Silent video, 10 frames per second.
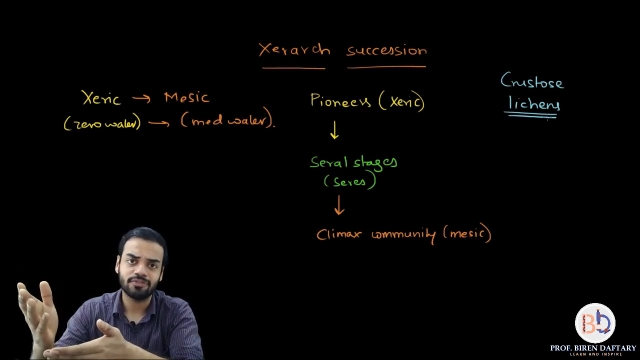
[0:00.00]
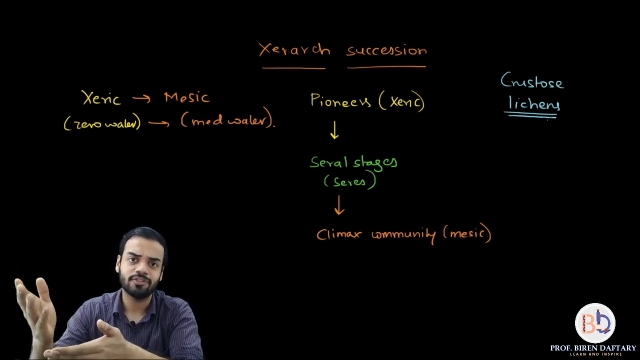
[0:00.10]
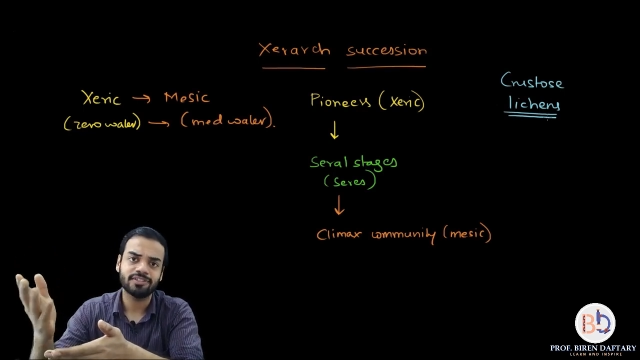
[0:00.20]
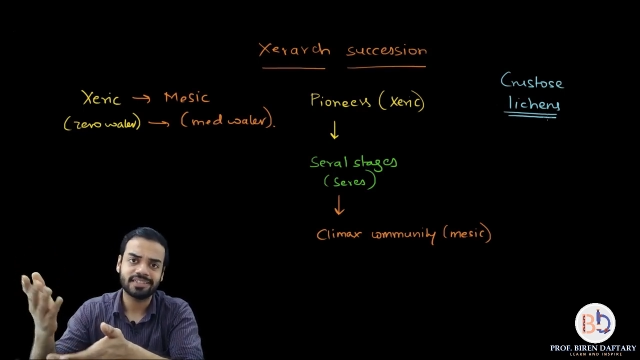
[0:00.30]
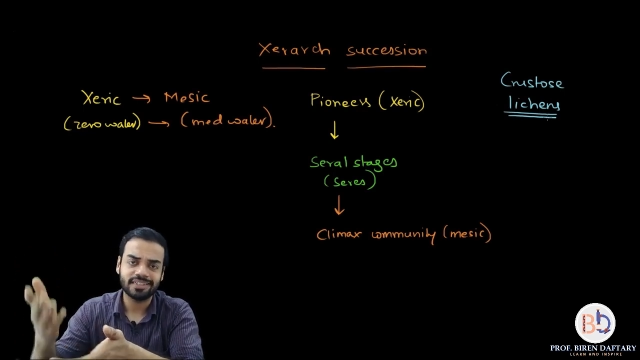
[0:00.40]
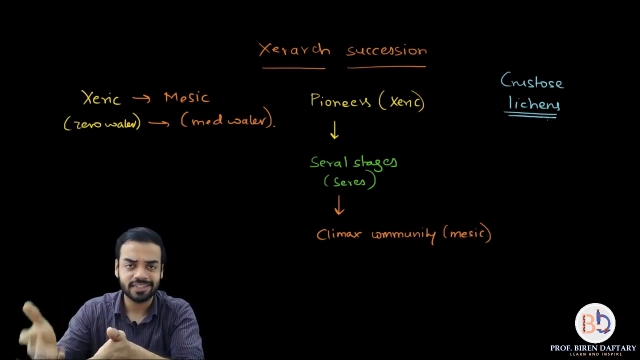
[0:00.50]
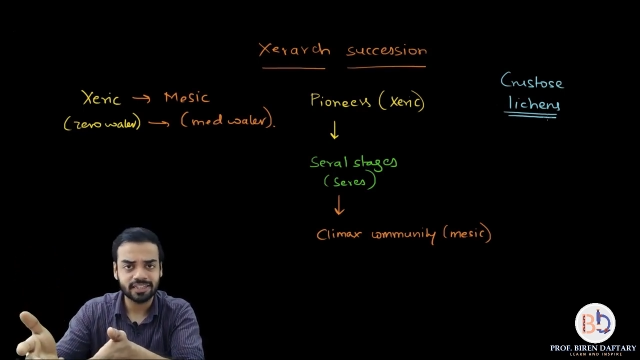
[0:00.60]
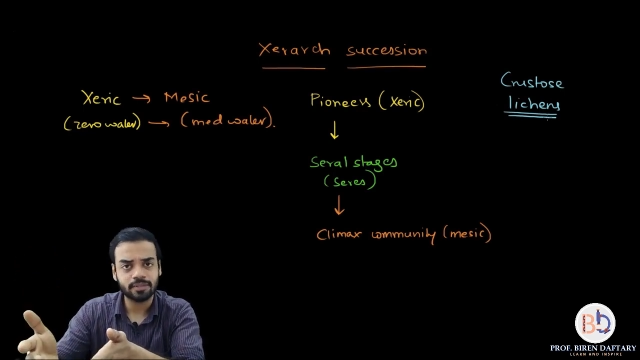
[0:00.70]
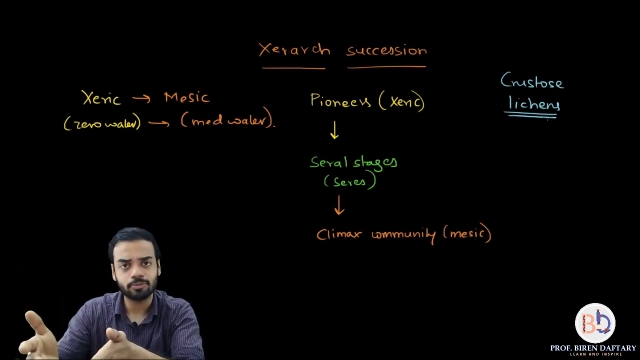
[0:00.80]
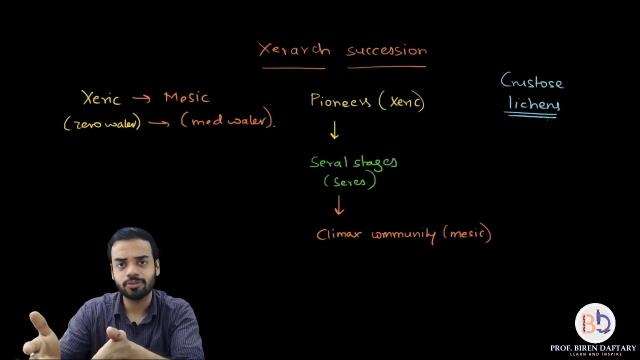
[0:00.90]
first and then
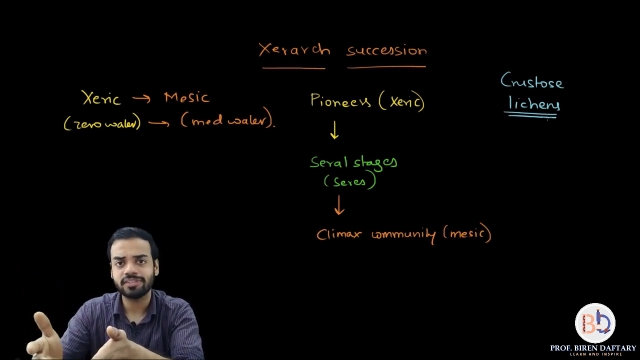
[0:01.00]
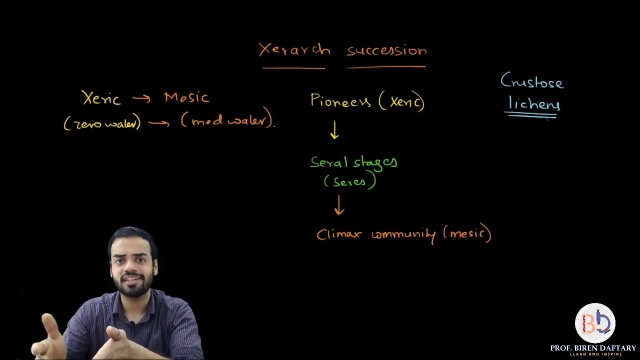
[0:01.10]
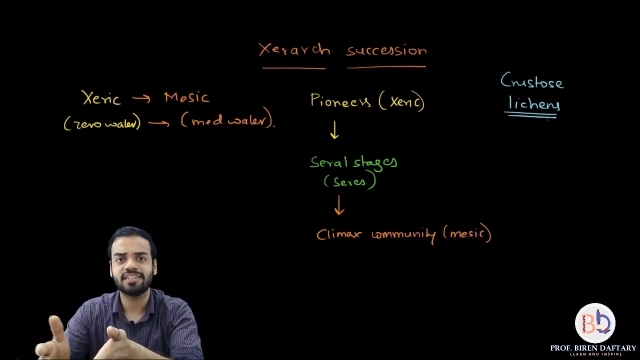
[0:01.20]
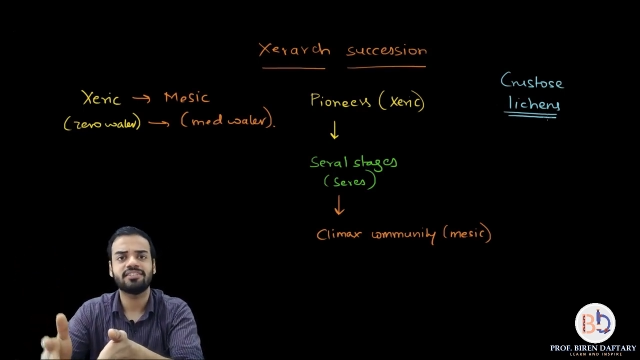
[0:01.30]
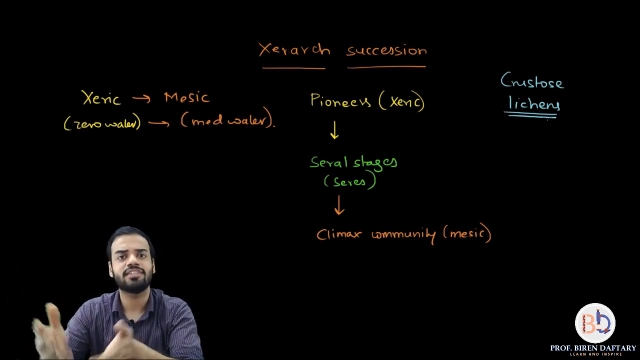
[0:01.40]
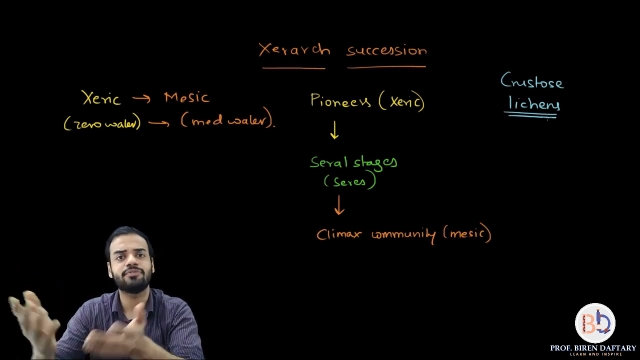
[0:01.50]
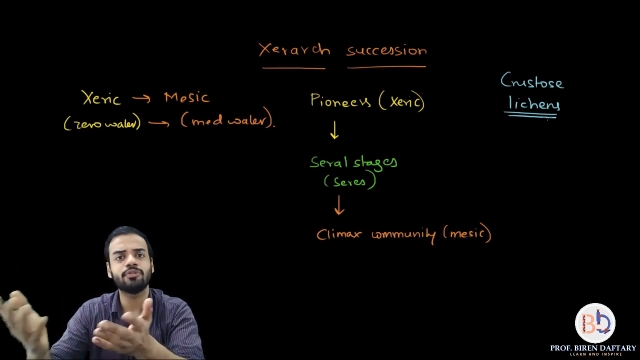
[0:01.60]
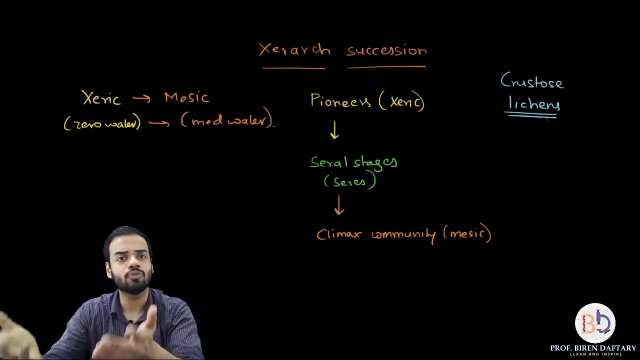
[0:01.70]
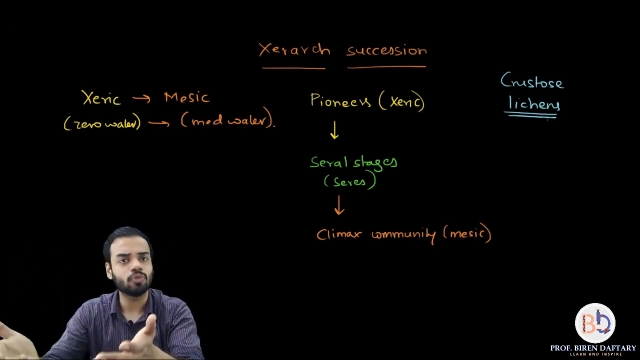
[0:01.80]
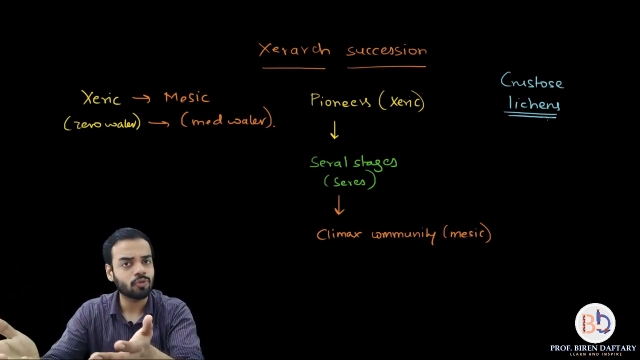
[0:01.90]
come to this lecture. If you
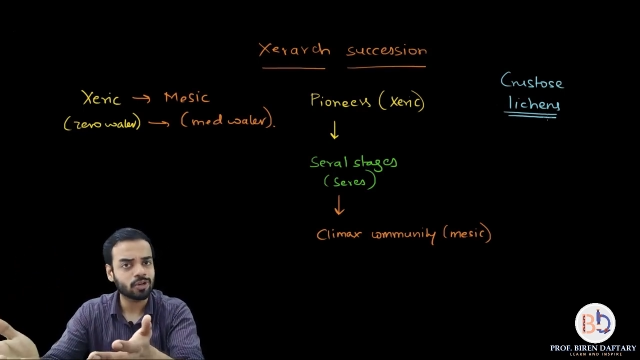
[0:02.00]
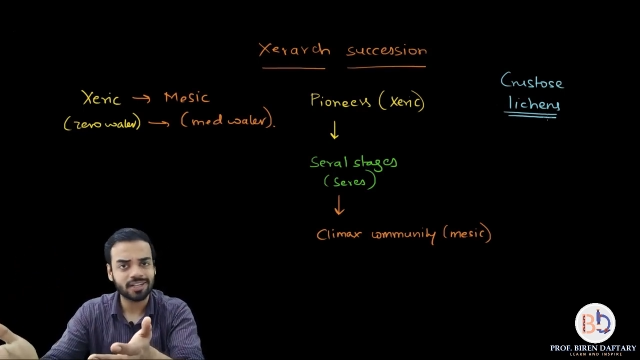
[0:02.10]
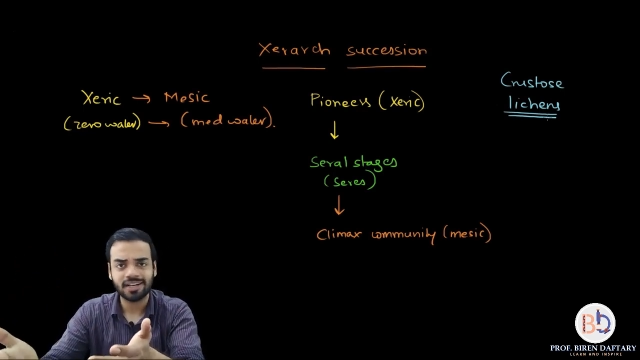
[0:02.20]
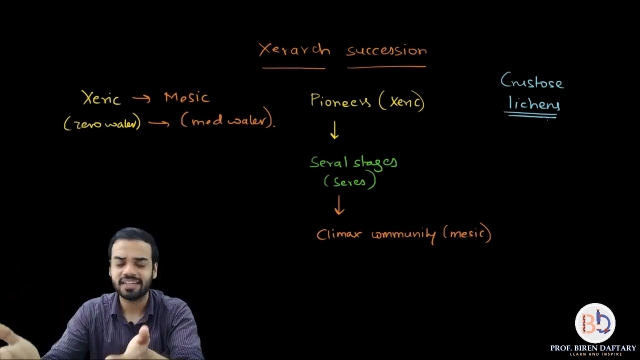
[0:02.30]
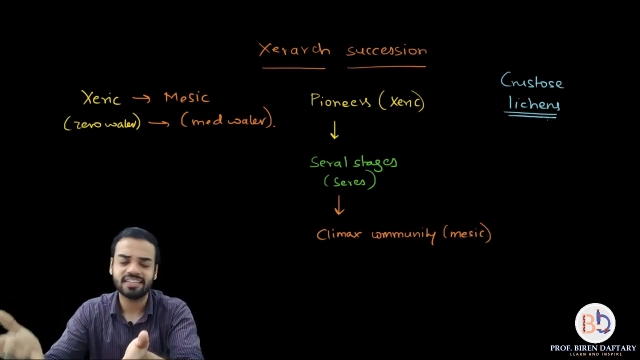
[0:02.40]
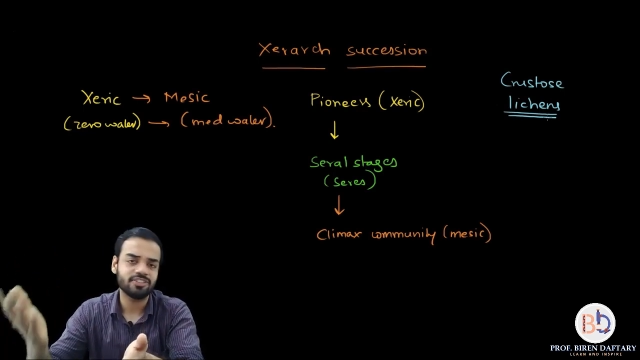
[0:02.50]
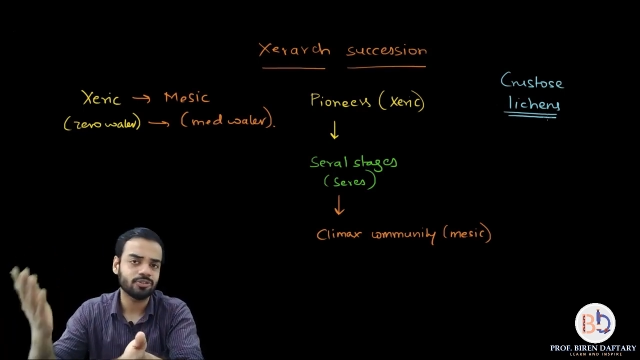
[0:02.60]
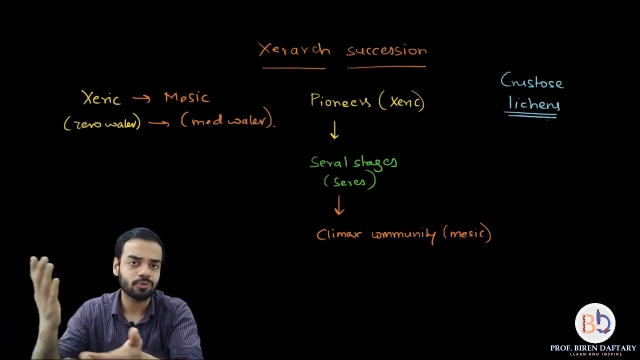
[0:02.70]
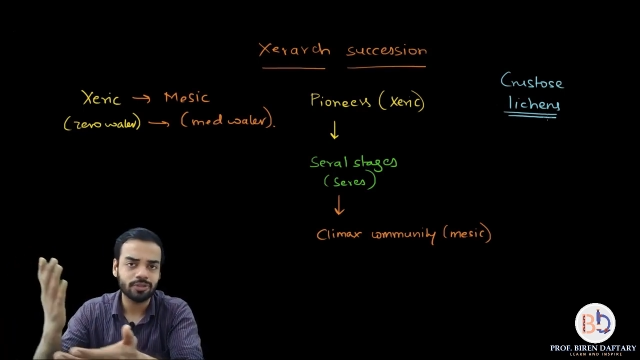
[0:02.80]
know what are lichens, you don't